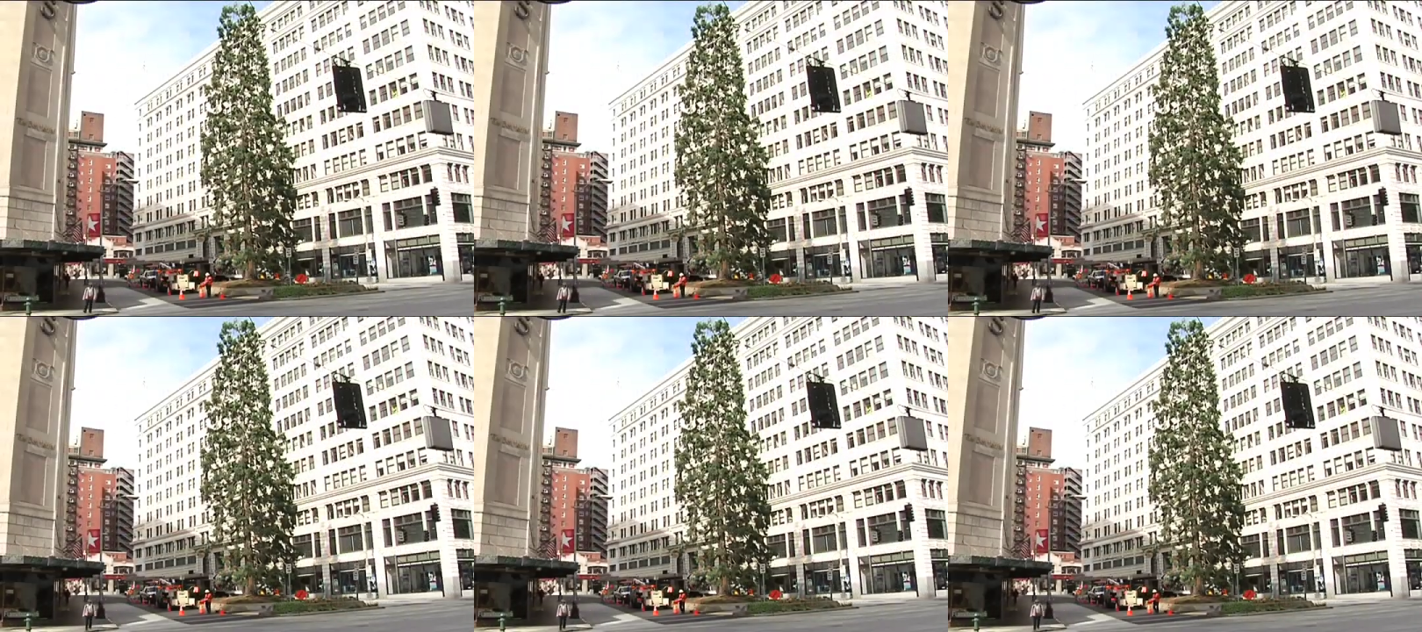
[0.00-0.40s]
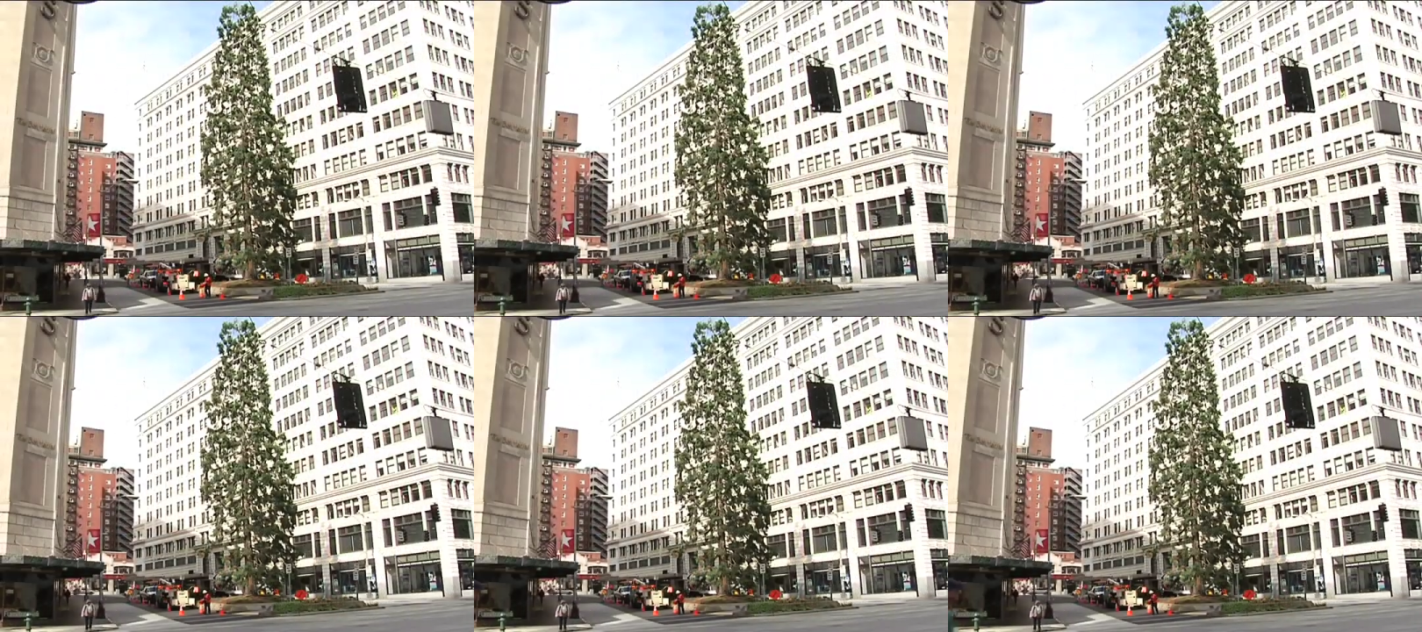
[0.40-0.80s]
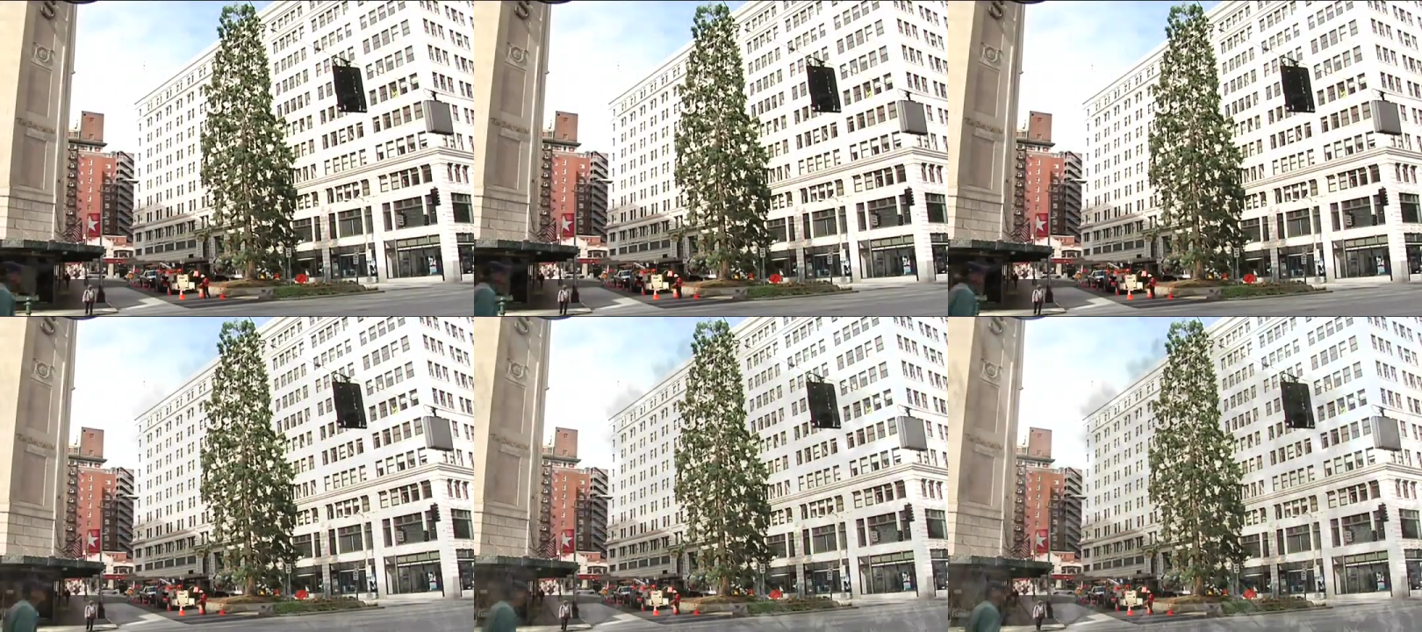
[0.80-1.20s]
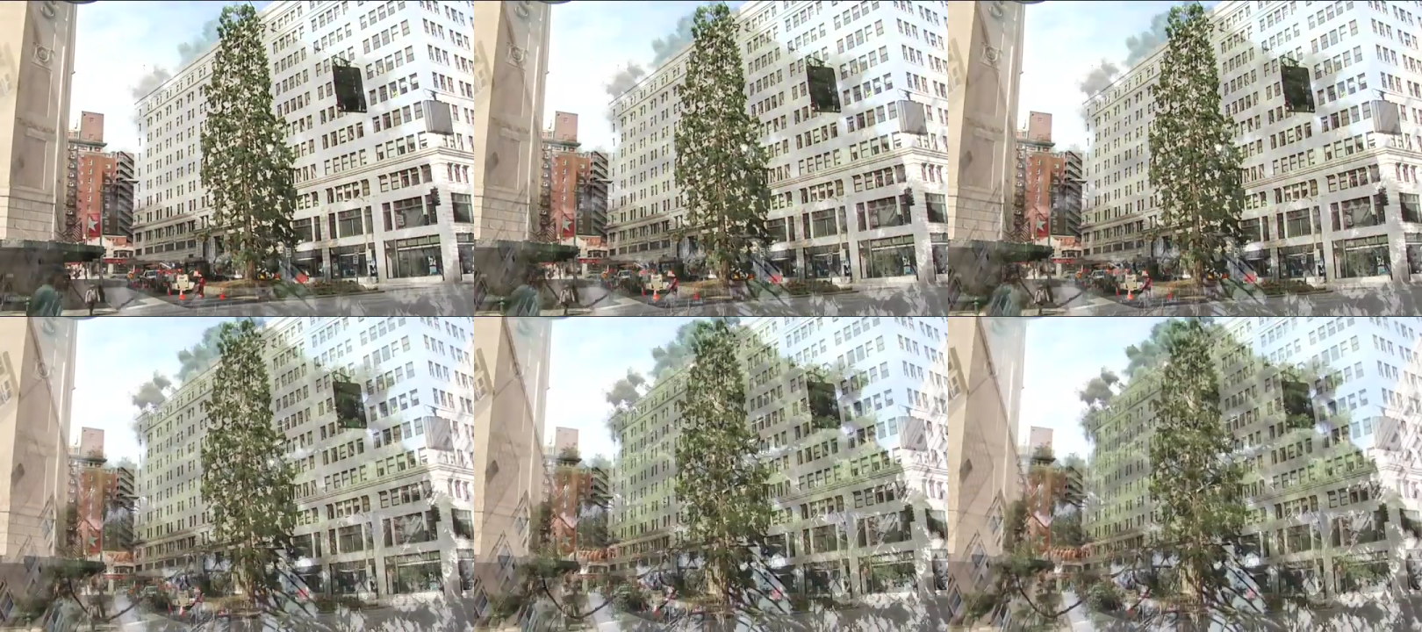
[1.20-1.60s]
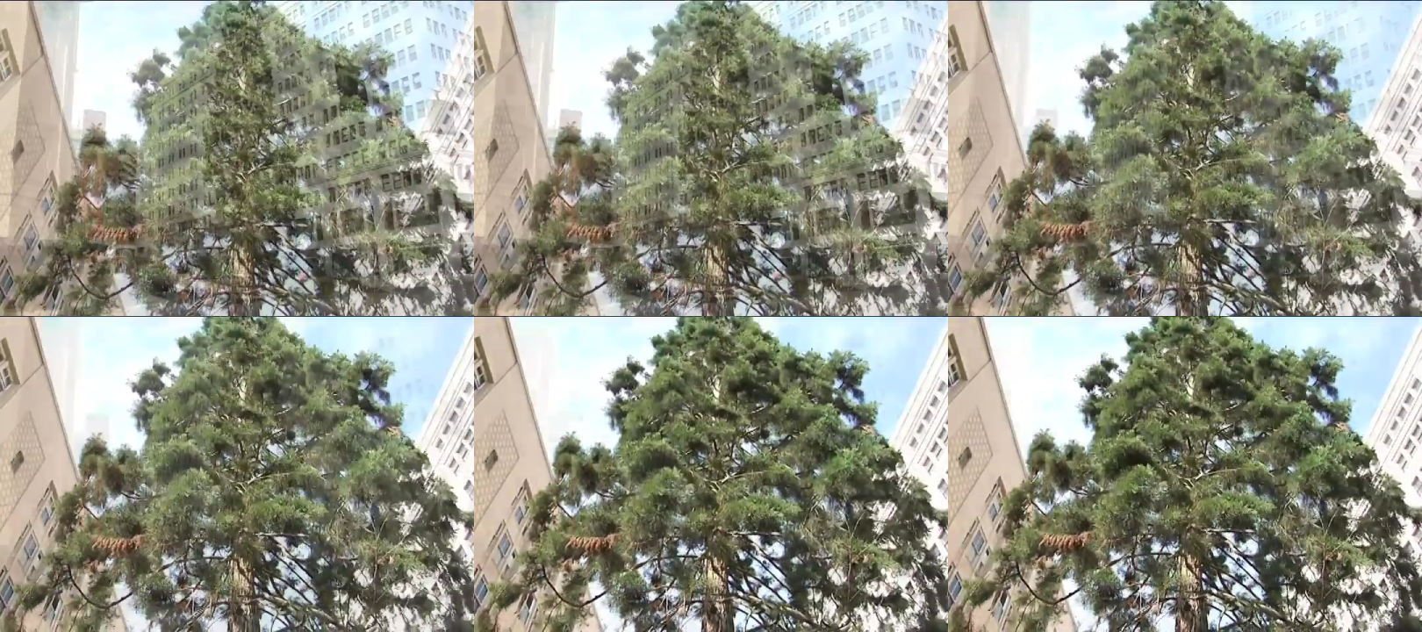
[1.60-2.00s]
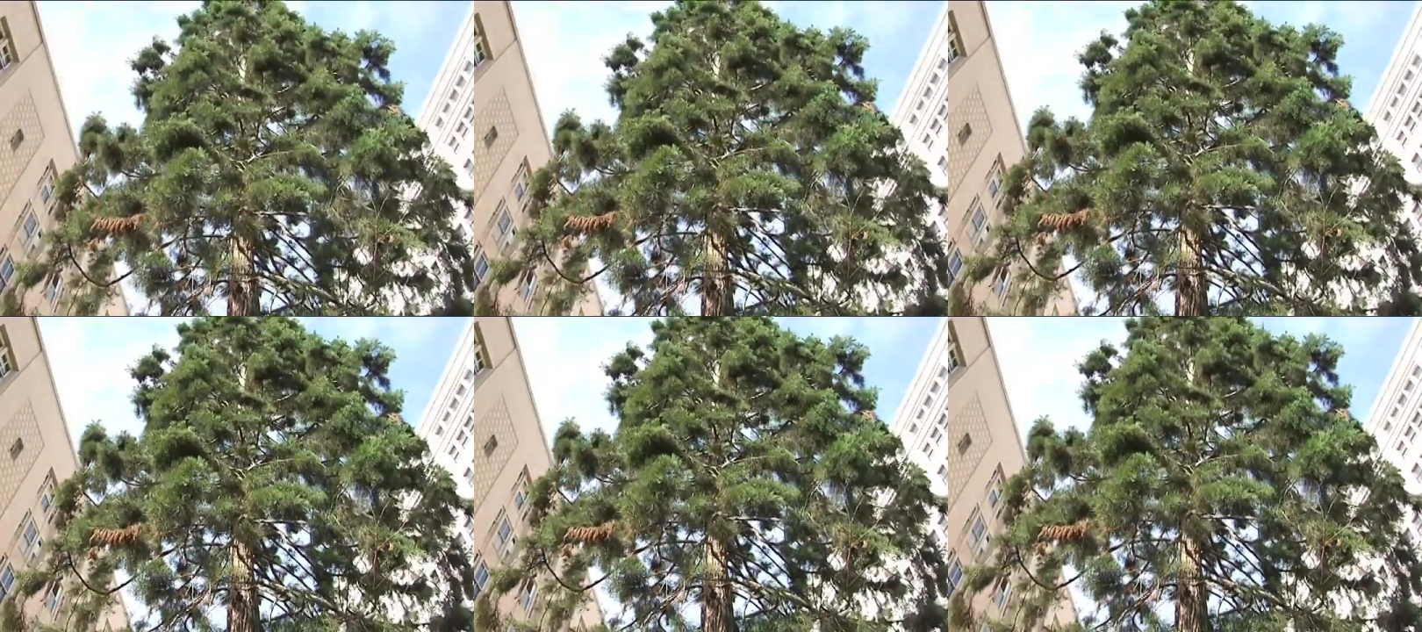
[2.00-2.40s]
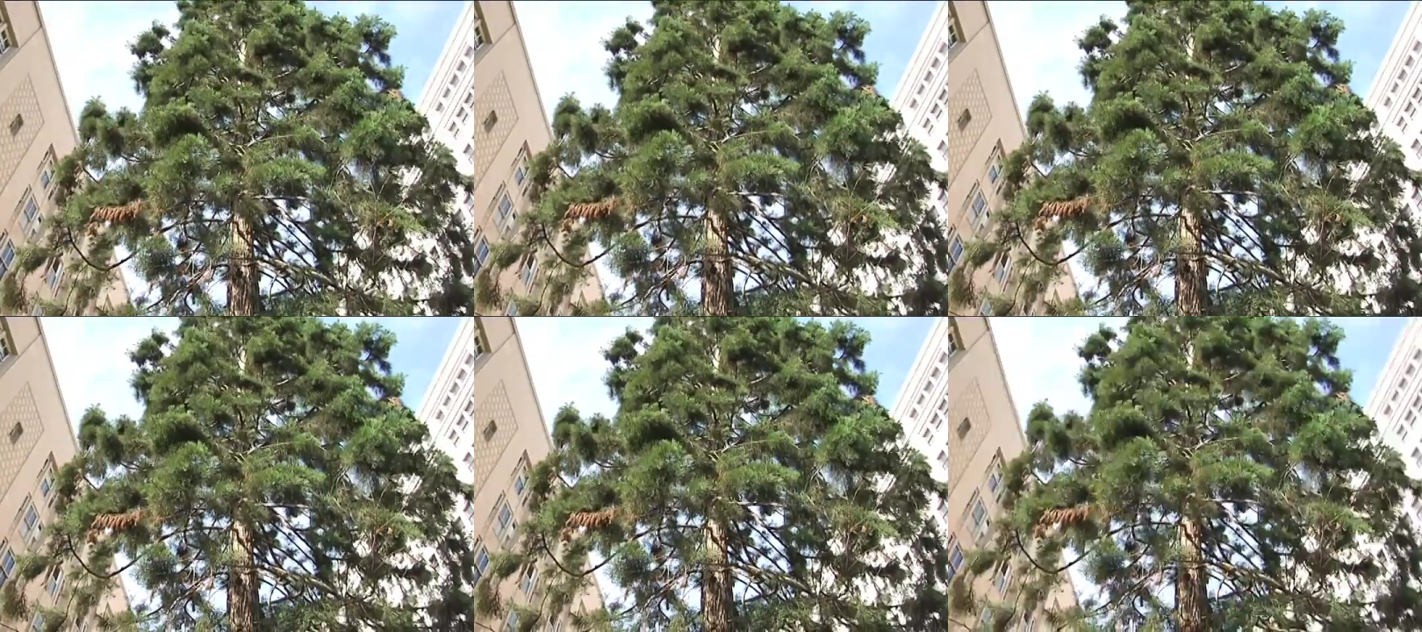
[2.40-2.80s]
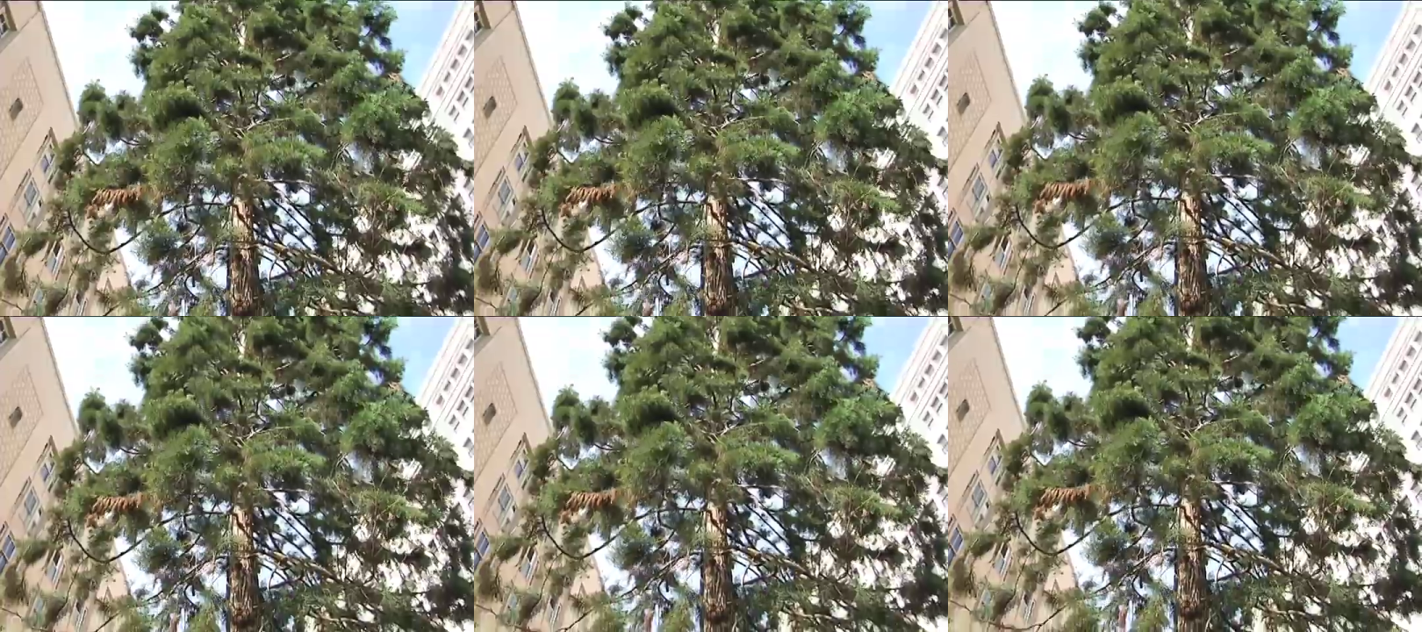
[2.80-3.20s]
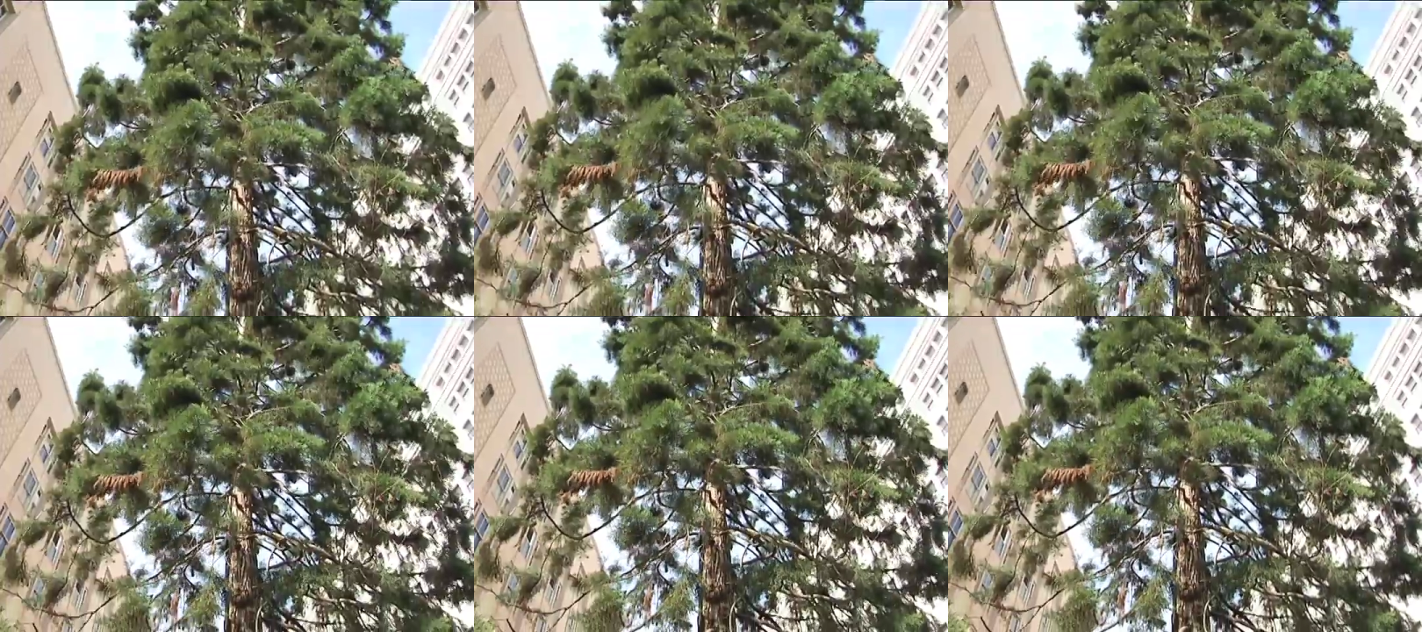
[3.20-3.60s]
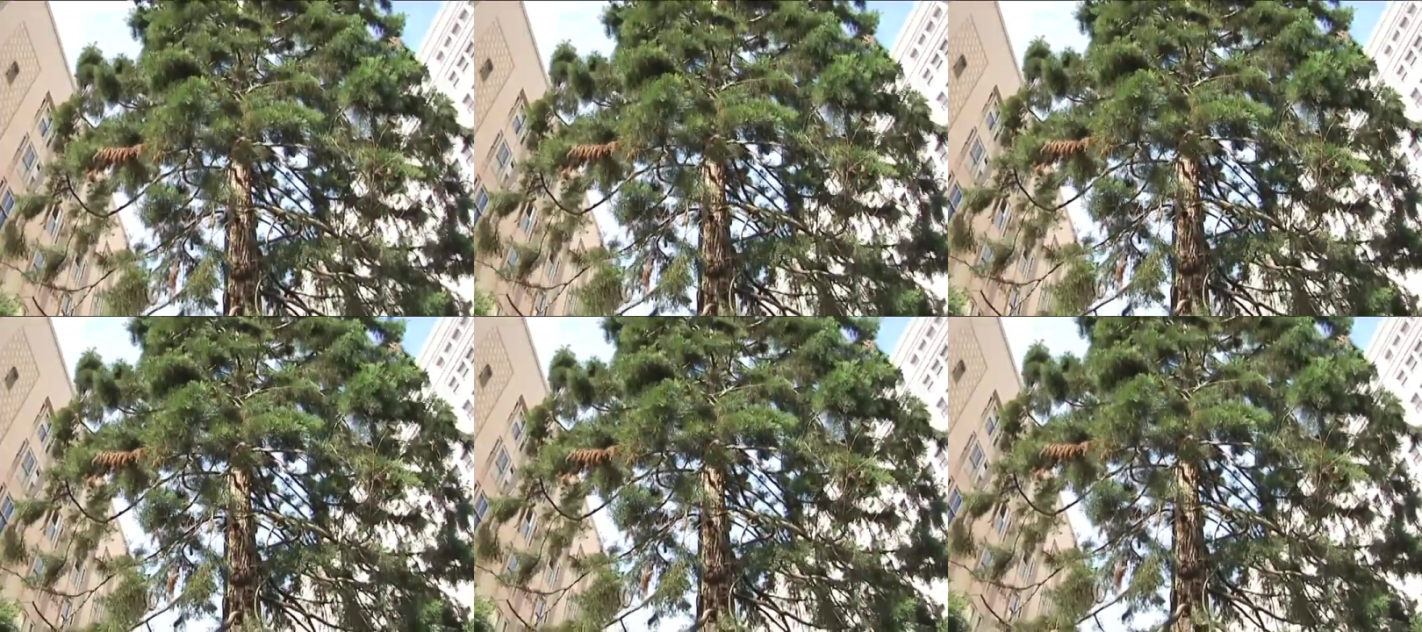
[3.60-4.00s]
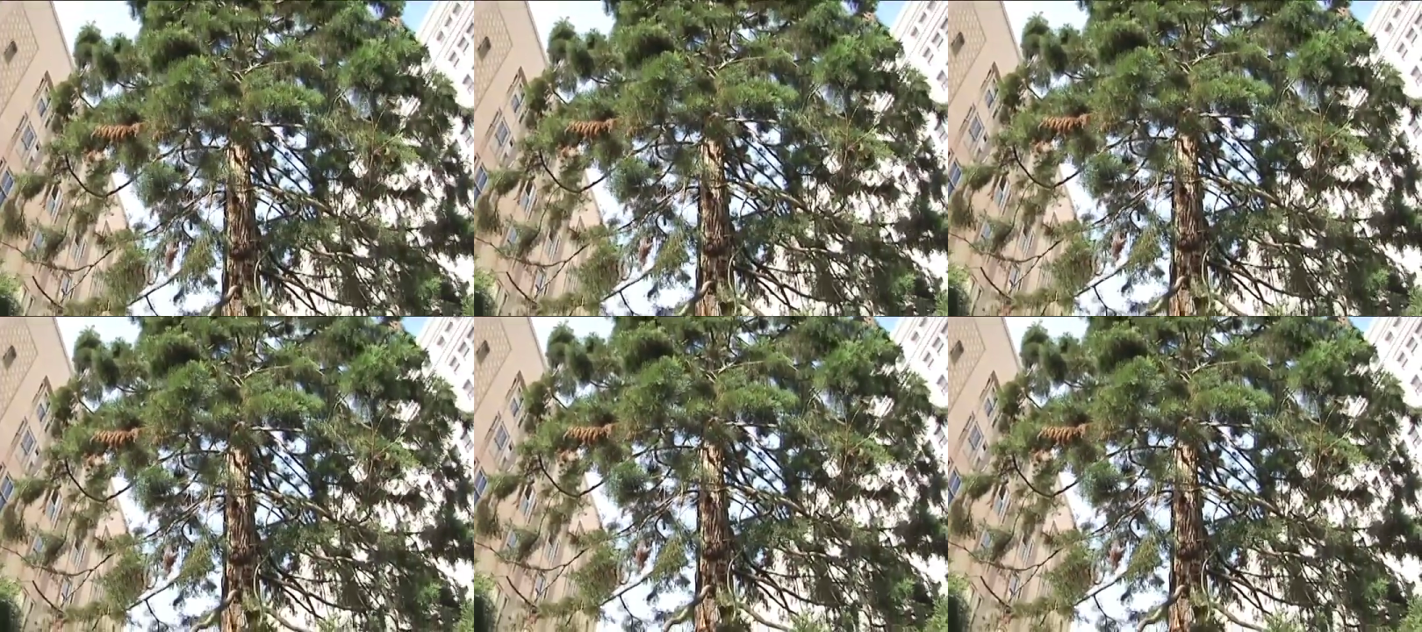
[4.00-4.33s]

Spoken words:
[unreadable: no face in view]